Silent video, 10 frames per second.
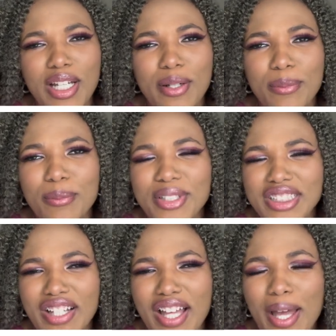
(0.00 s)
that
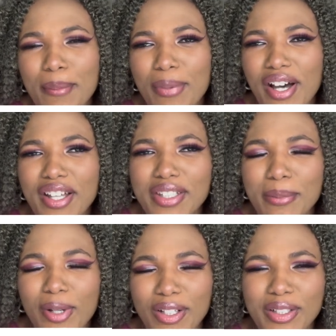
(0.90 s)
Mattel had bought the
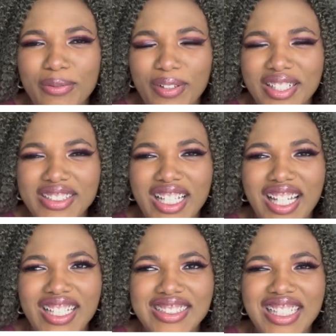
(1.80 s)
Barney franchise.